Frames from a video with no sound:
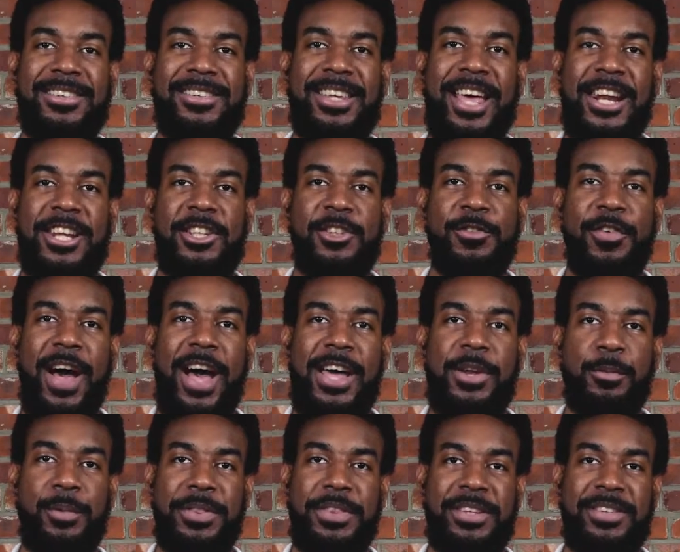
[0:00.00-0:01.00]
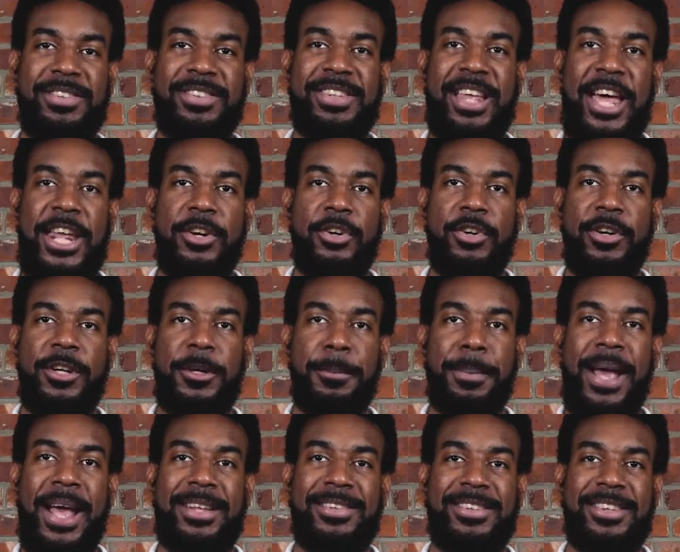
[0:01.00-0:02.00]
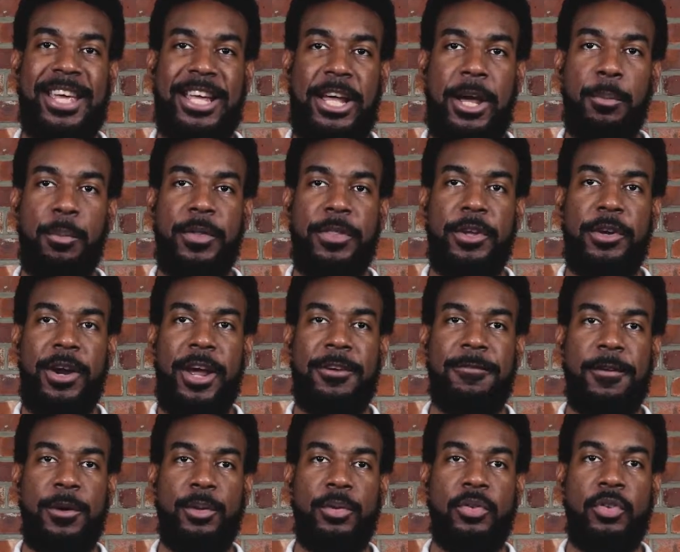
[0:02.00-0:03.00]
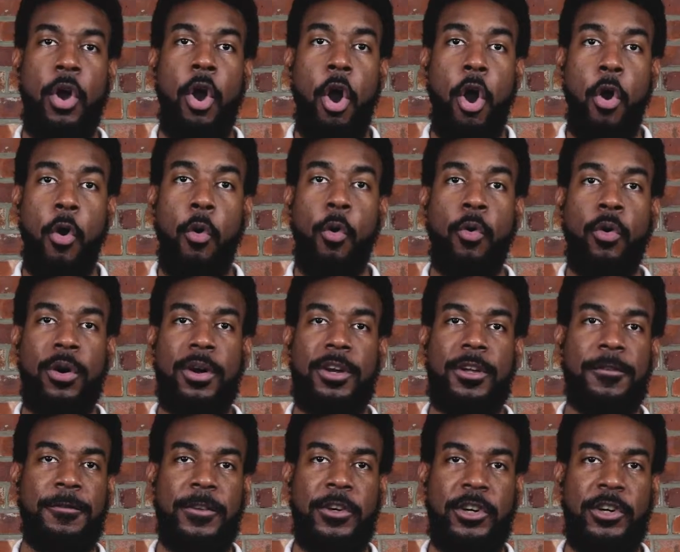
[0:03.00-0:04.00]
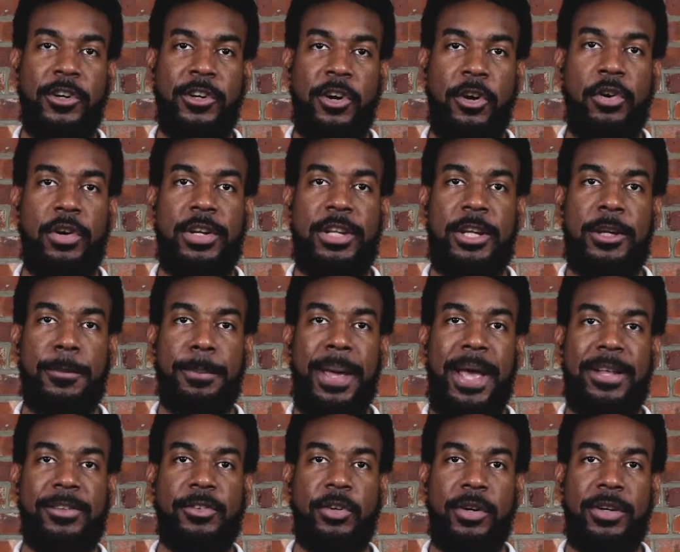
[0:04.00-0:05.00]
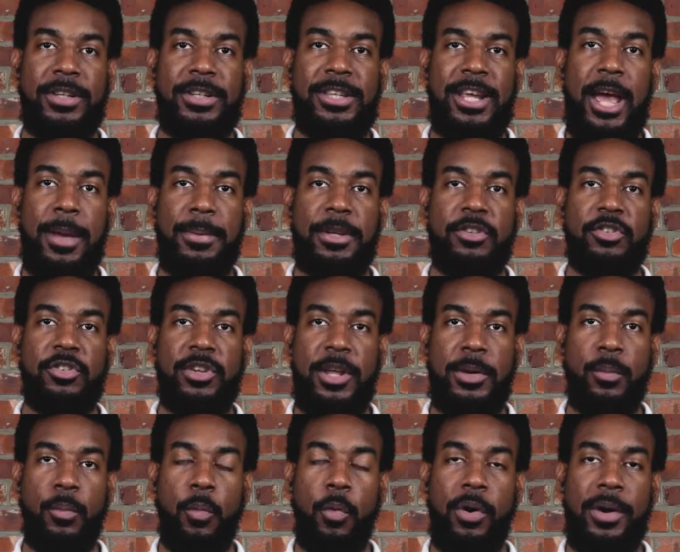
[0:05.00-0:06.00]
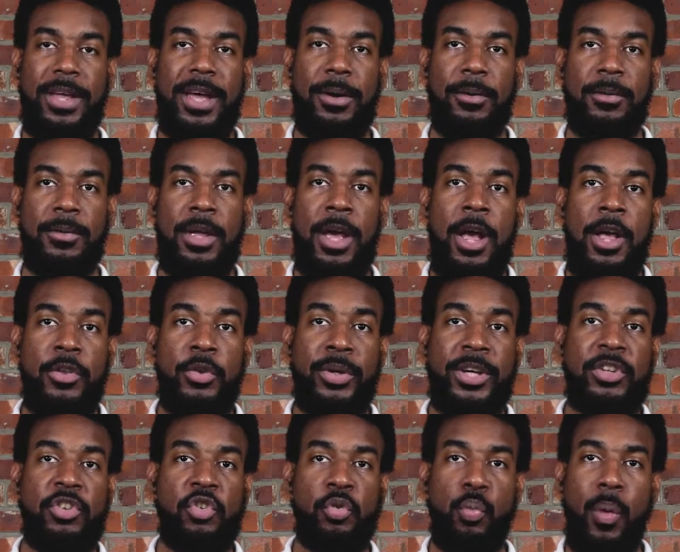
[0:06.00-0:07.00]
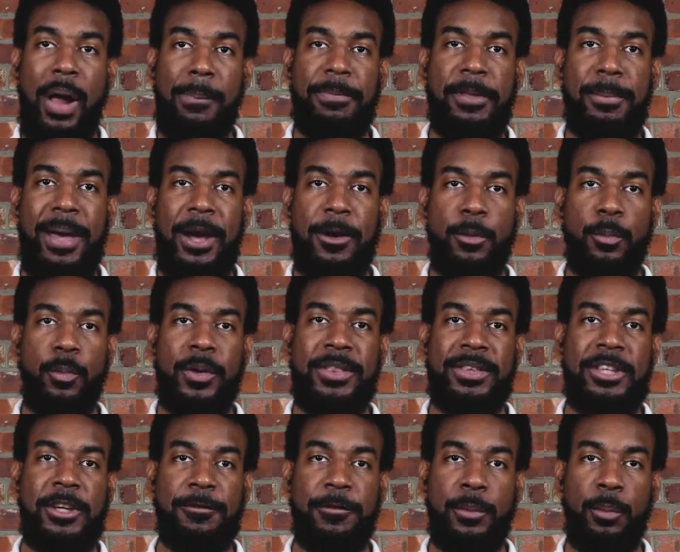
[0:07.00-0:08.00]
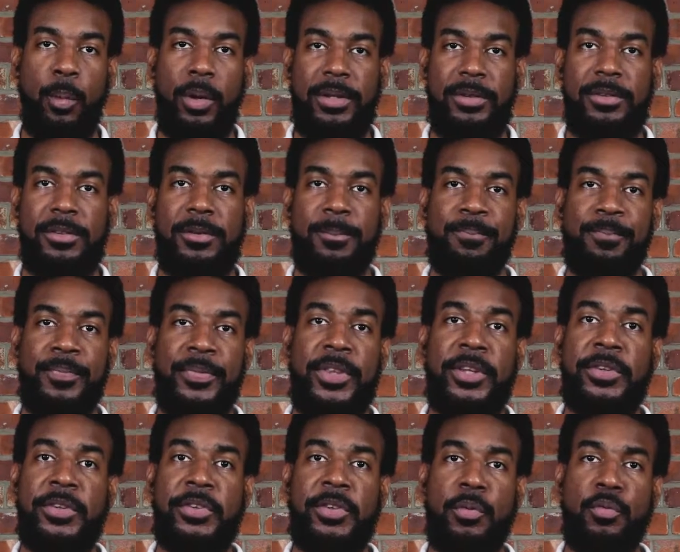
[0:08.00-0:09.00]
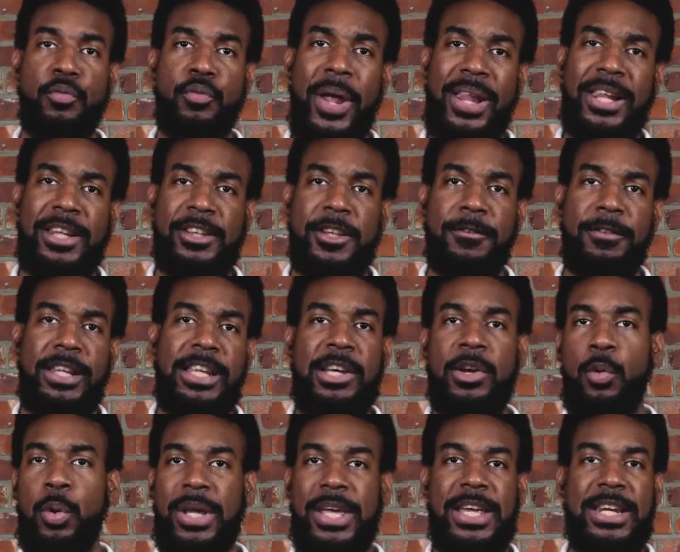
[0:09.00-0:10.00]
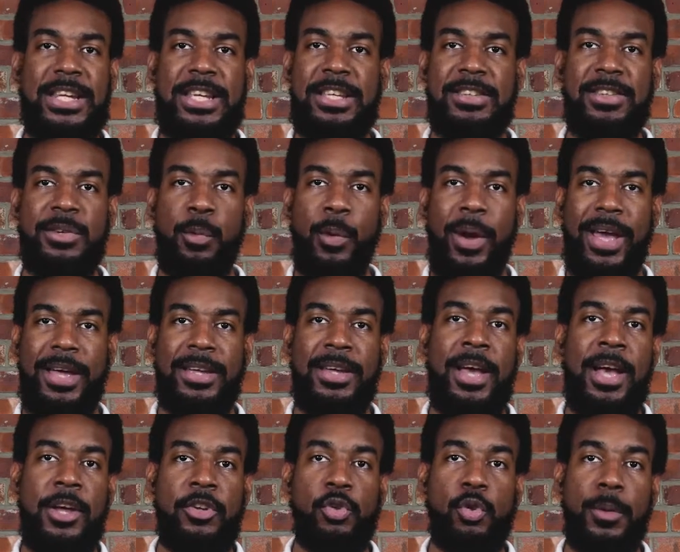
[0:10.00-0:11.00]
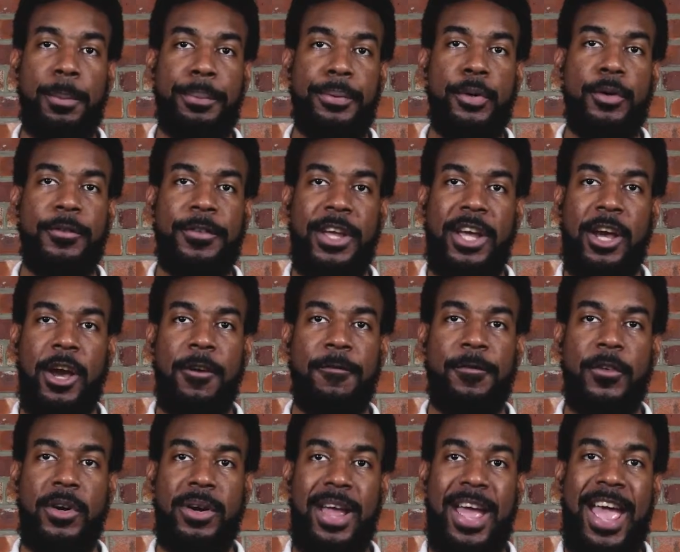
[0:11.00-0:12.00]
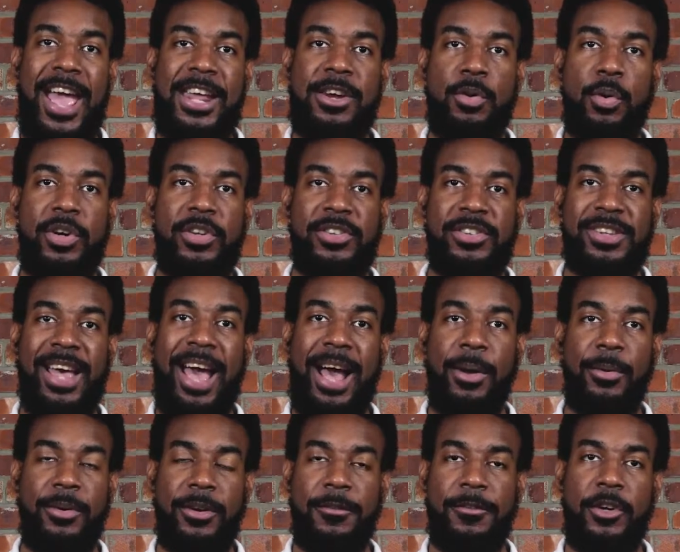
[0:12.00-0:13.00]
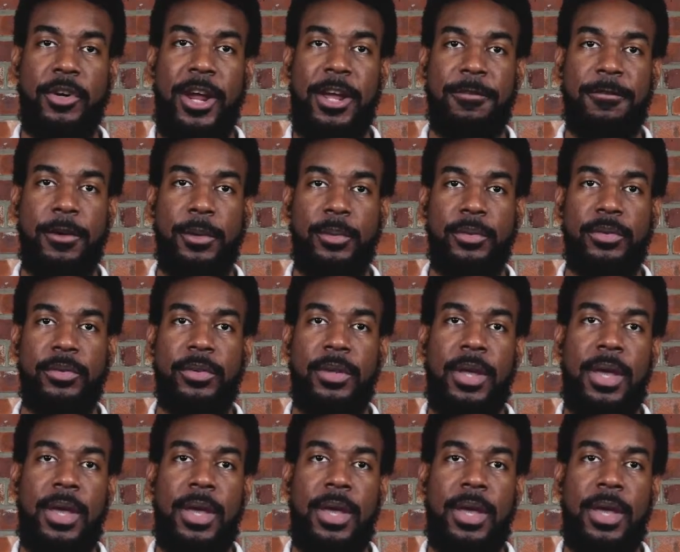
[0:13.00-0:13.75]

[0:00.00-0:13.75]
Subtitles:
satisfied with the standard ear pads that come with your headphones, or if your current ear pads are damaged and worn out, you can swap them out with different ones. This is a relatively quick and easy way to improve the comfort and/or sound of your headphones.